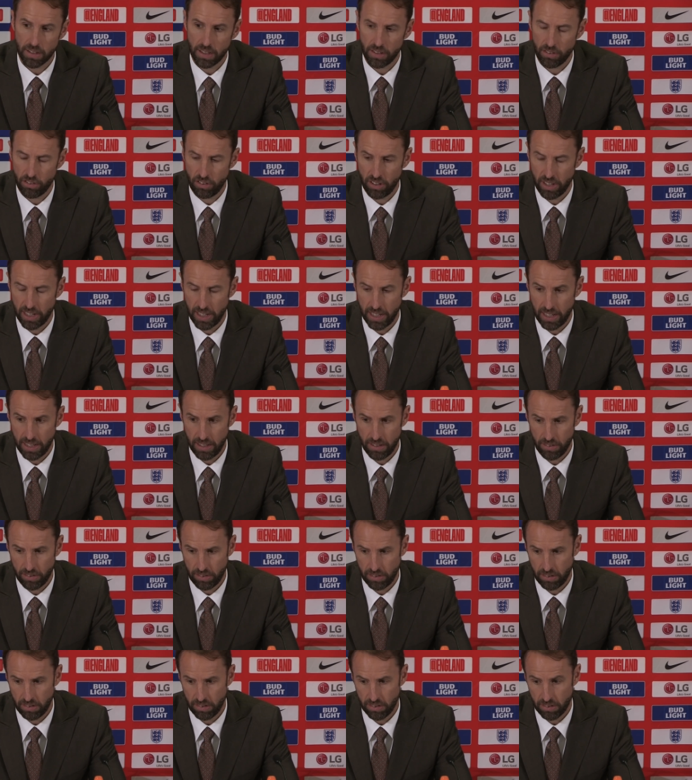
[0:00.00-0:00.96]
this year.
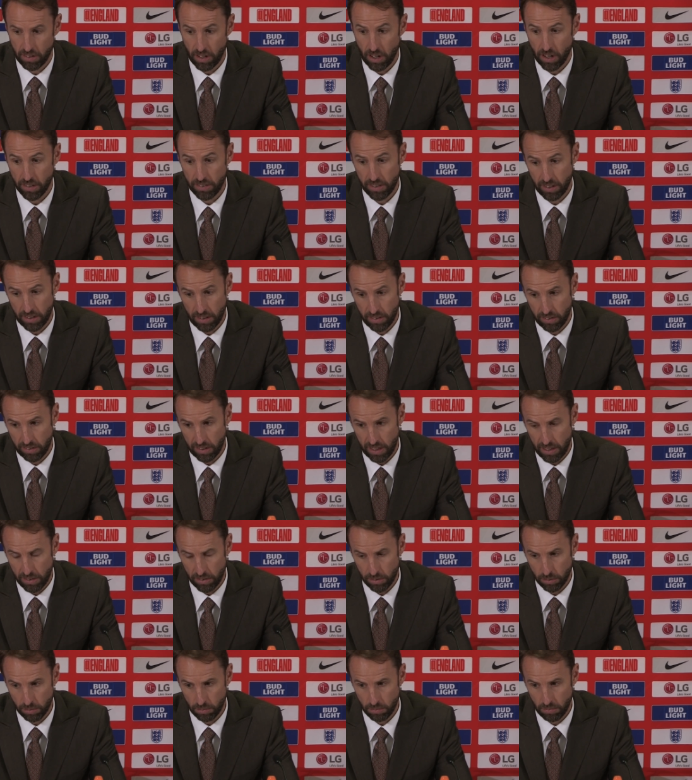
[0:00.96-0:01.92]
He's started the
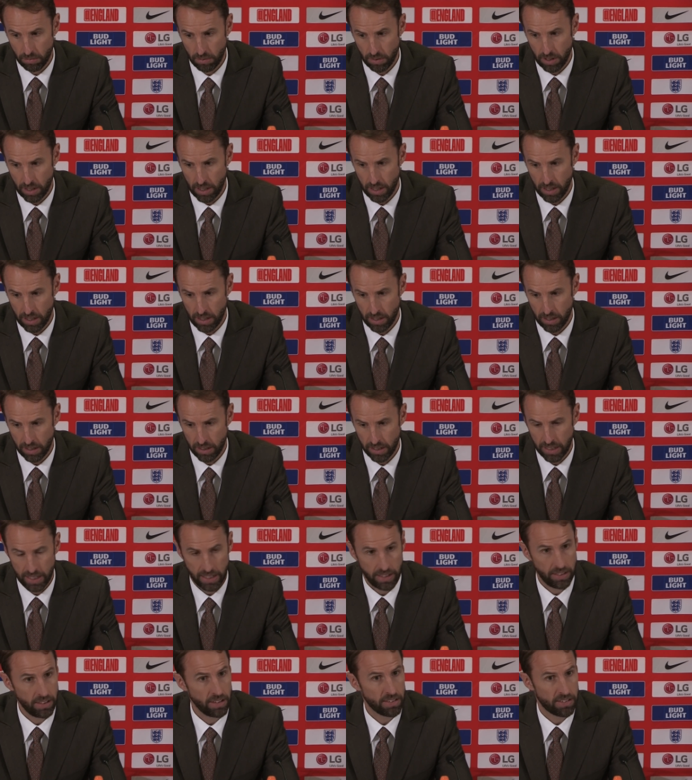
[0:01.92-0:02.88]
season uh,
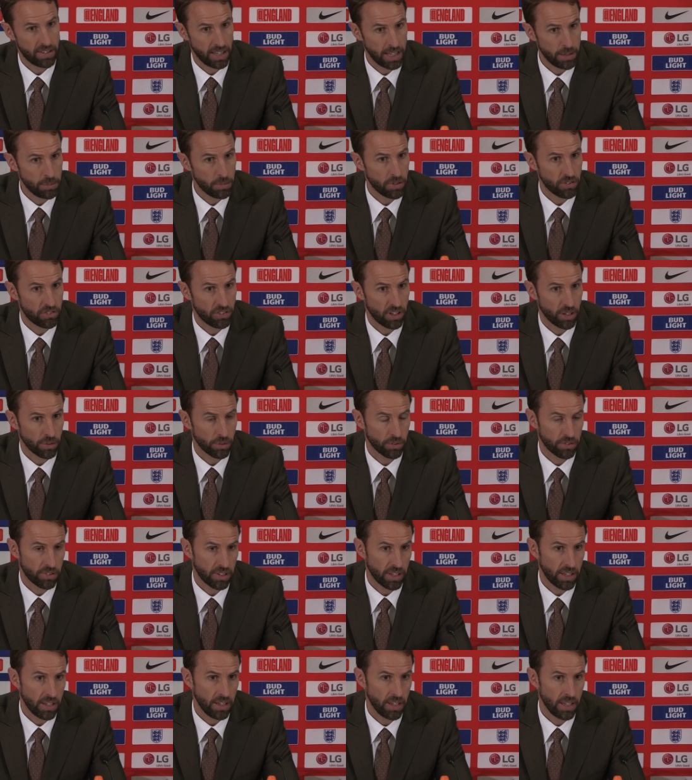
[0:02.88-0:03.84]
in the team at
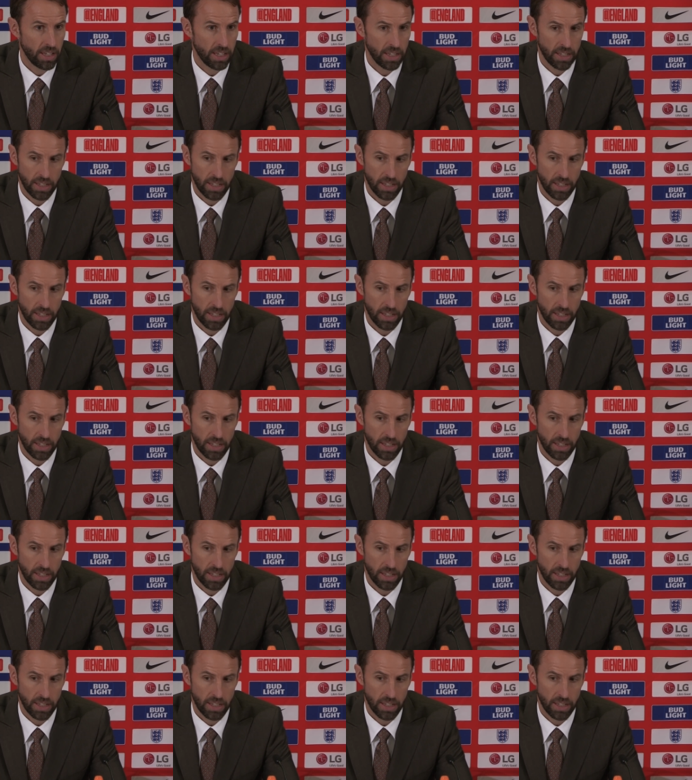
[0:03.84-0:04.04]
Chelsea.